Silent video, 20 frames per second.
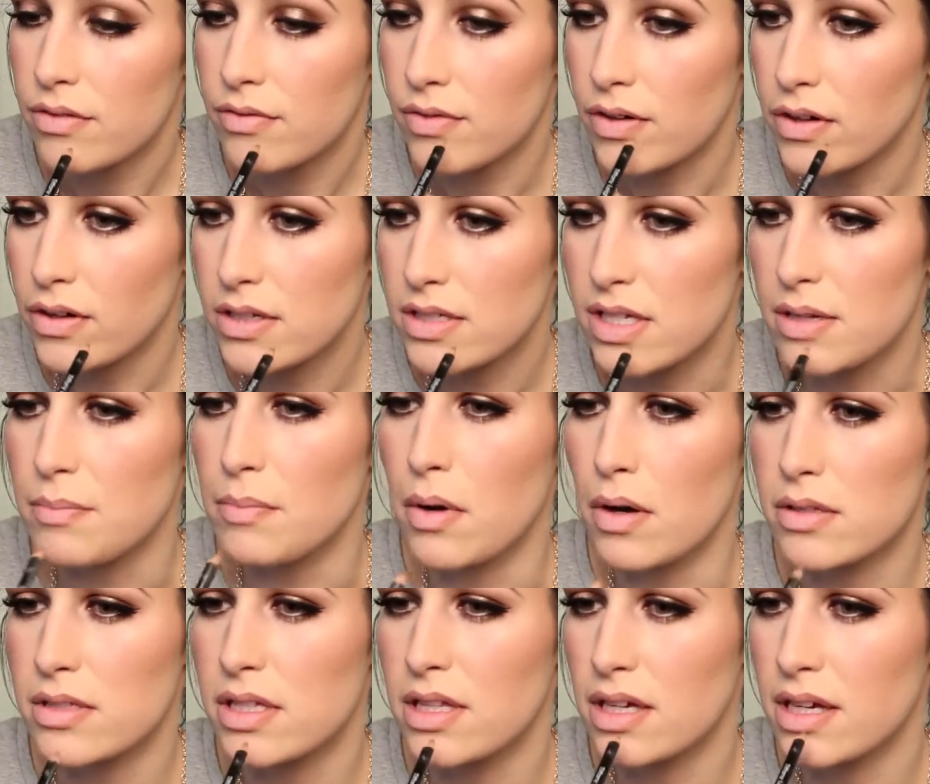Focusing
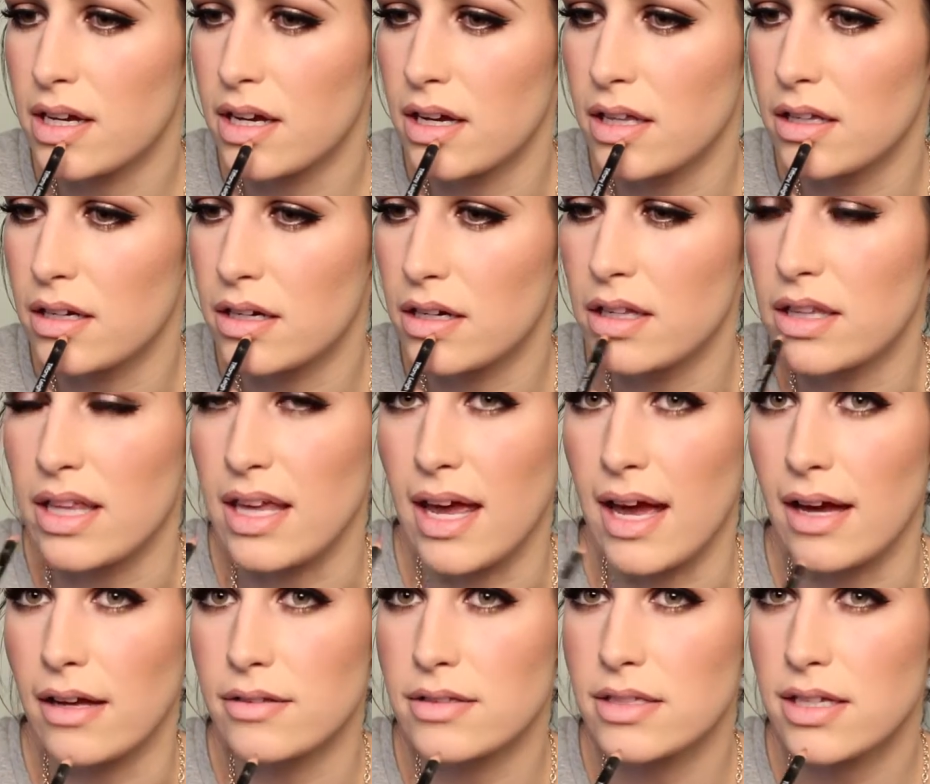most of the color on the
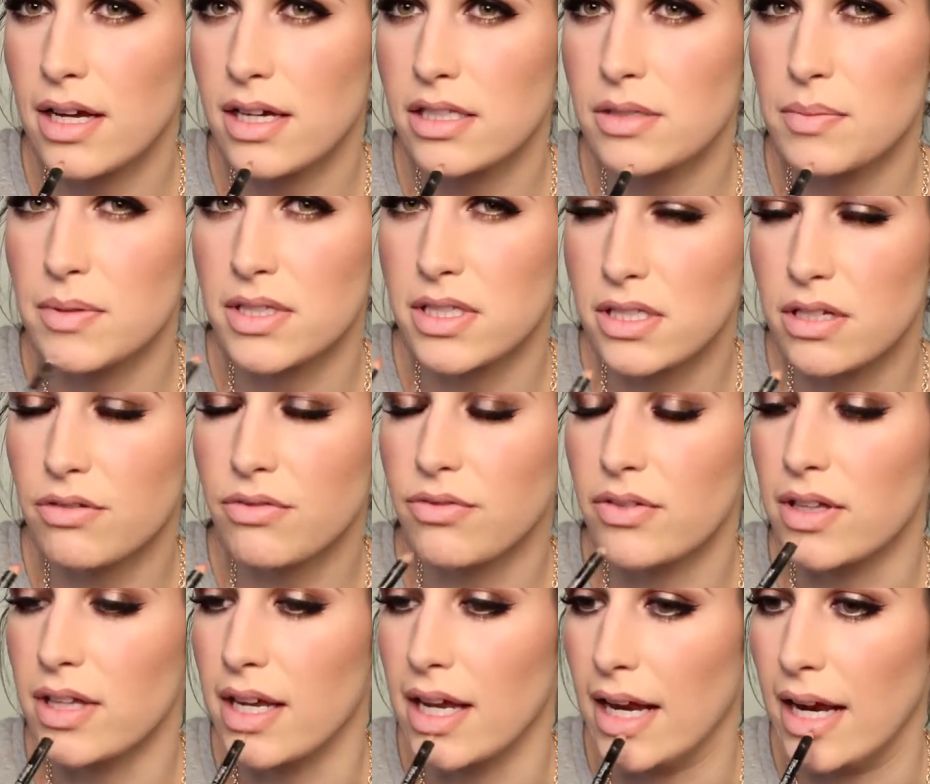outsides, but still
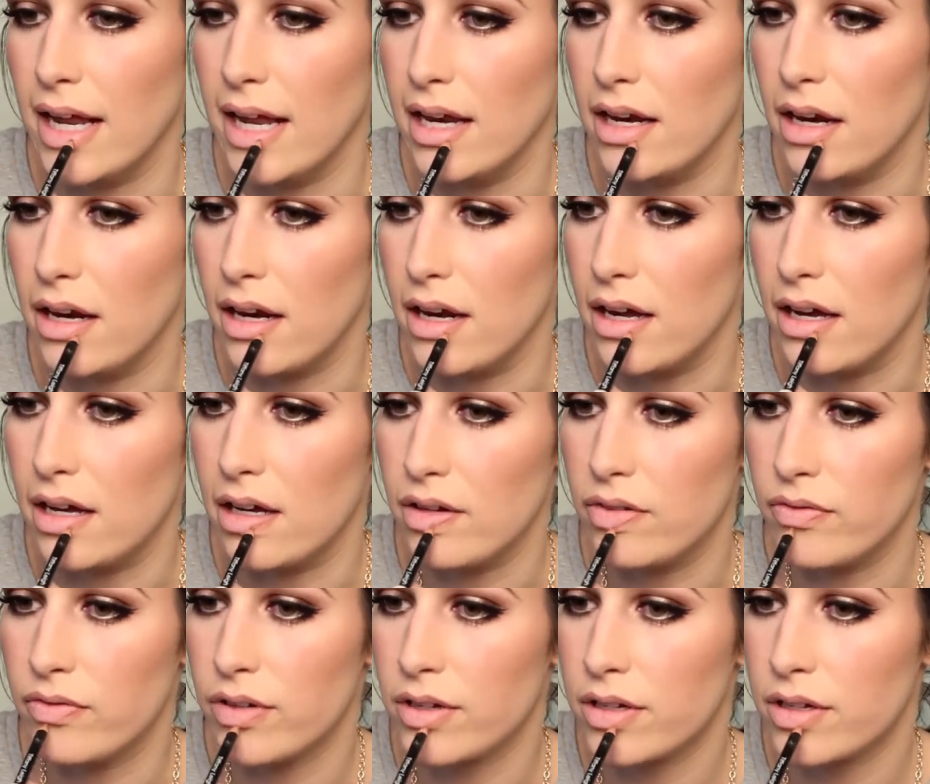filling it in enough.